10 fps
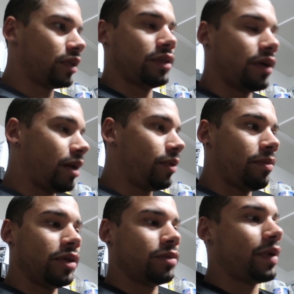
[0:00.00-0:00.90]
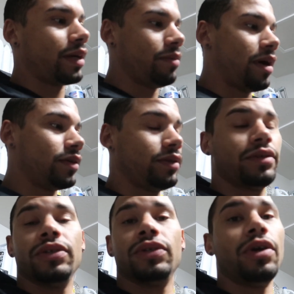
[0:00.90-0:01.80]
so I gotta put a bunch of braking miles
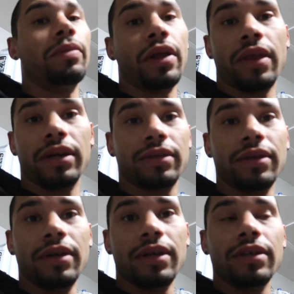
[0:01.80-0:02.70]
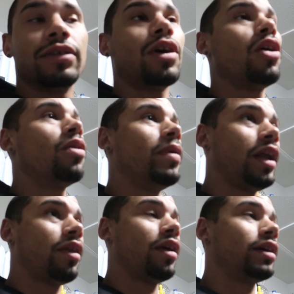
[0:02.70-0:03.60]
there's just so many things so
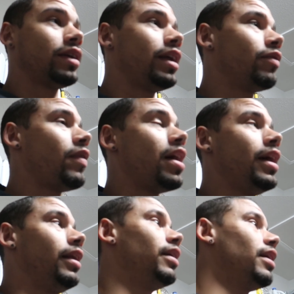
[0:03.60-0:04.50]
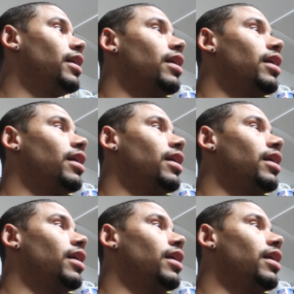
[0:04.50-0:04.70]
many things I need to find